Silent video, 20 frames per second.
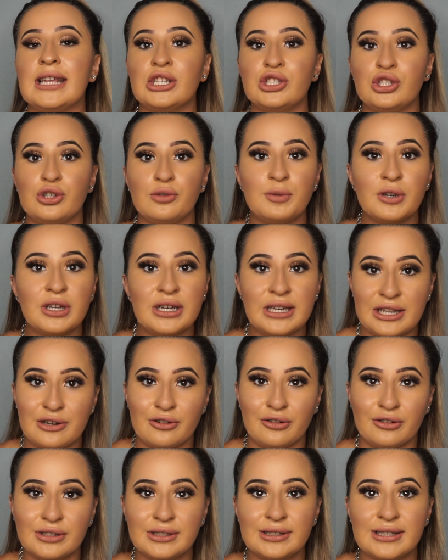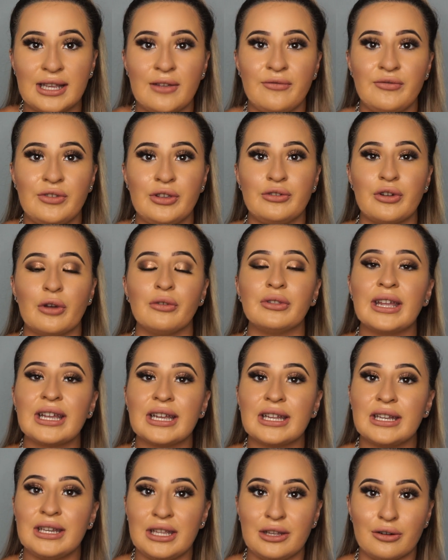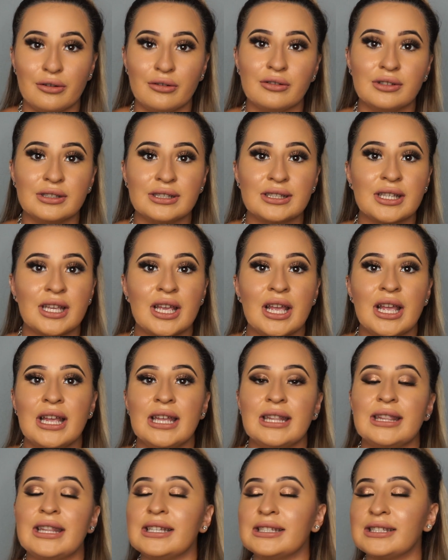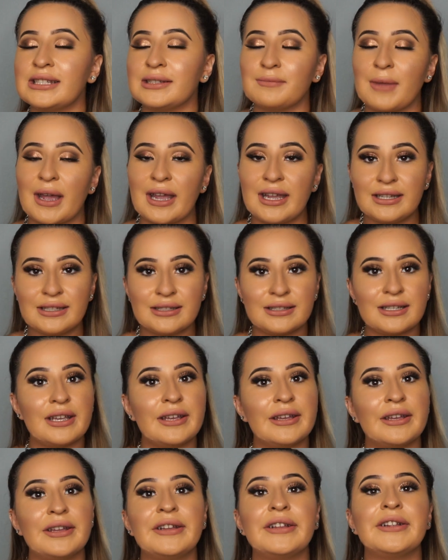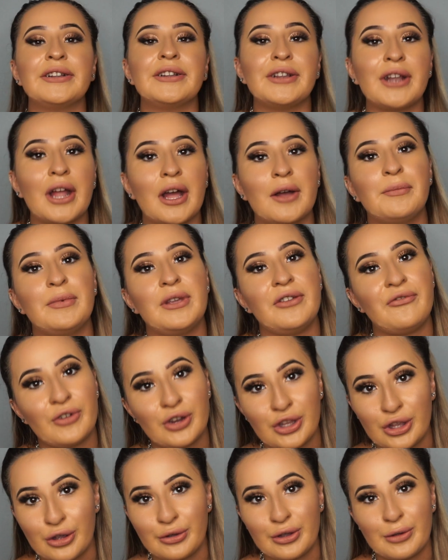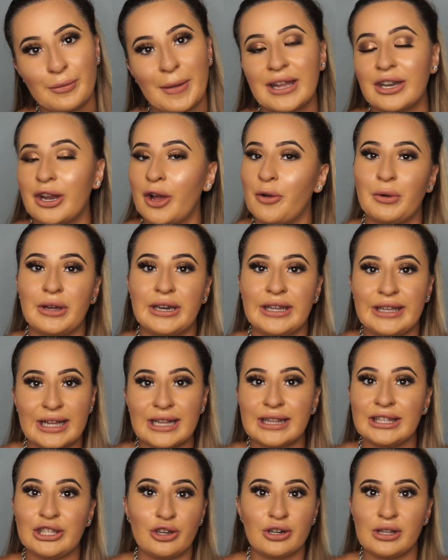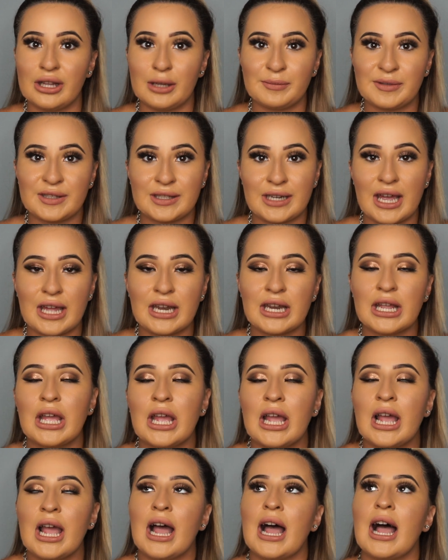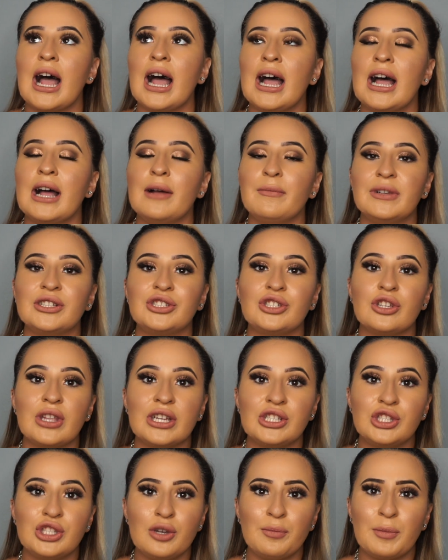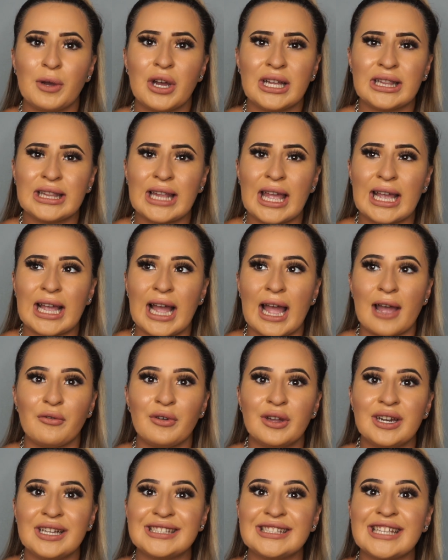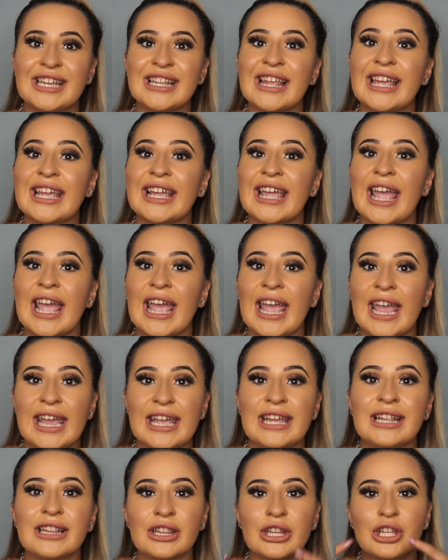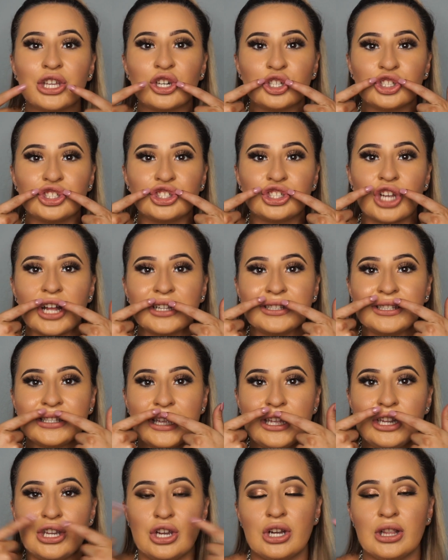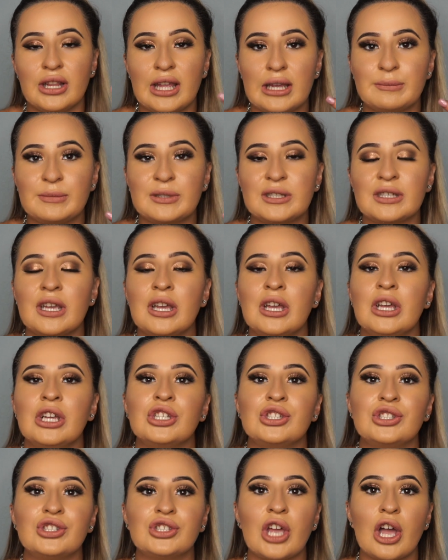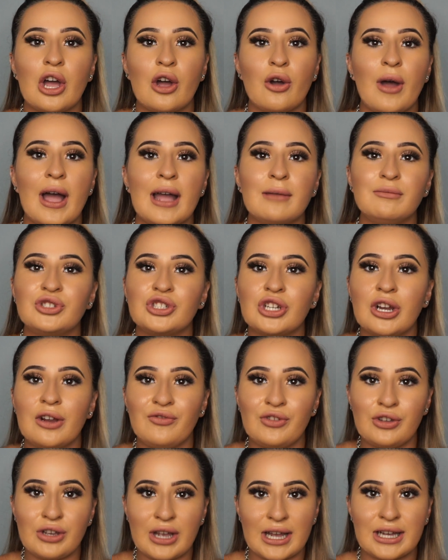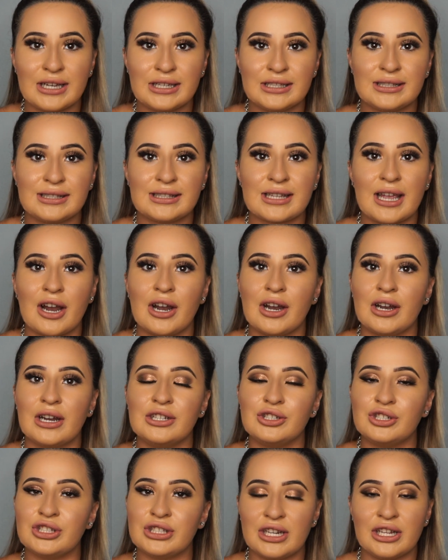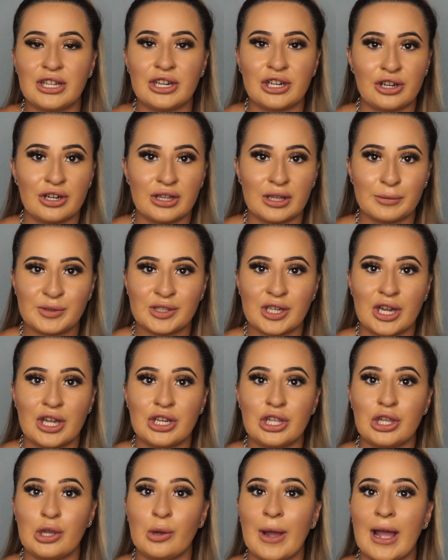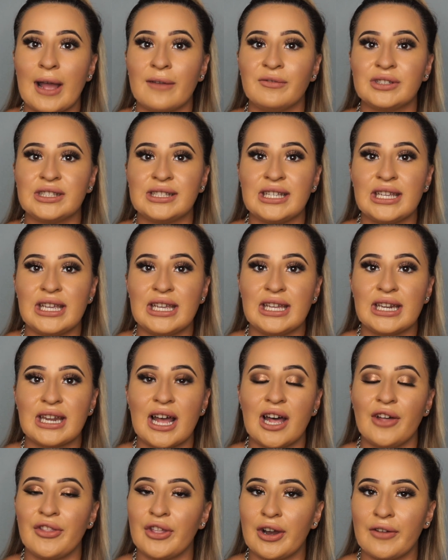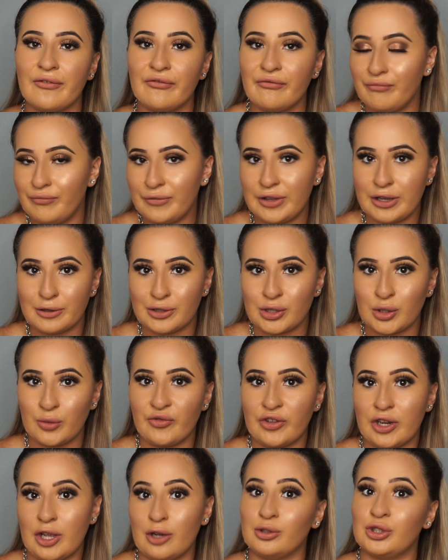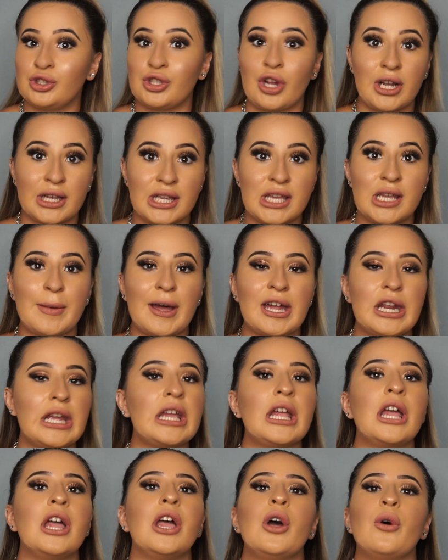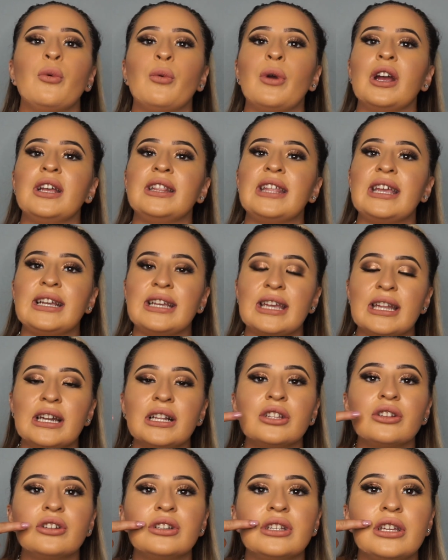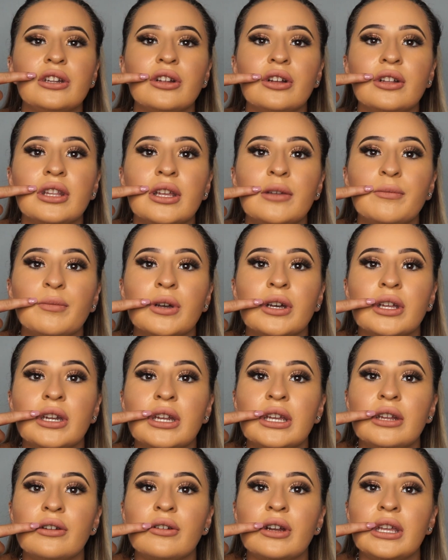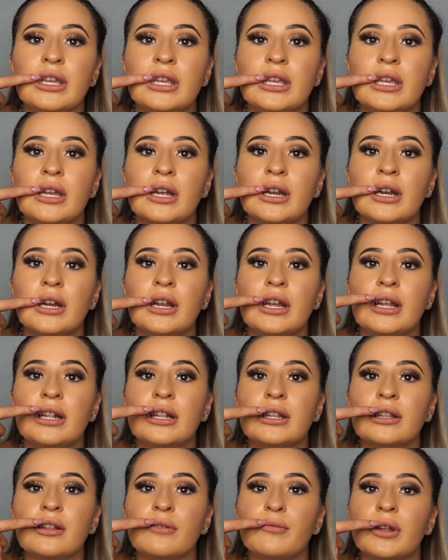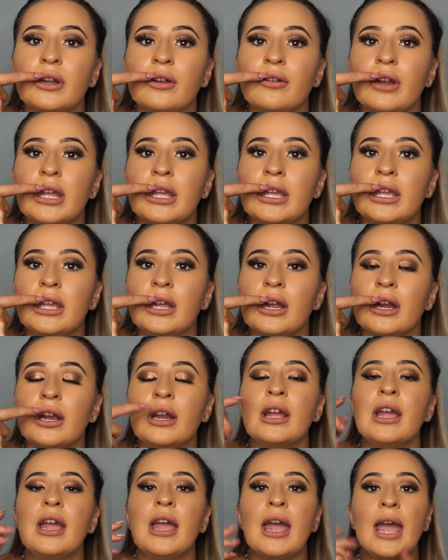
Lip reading: they do put needles. If you don't like needles, this might not be for you. You might not want to get your lips done. So they do put, like, I want to say like 8 little shots in your lips. So I'm sure if you guys are interested in getting your lips done, you have seen other YouTube videos talking about it, where they get a little needle, they put it right here, and then they'll put it right here,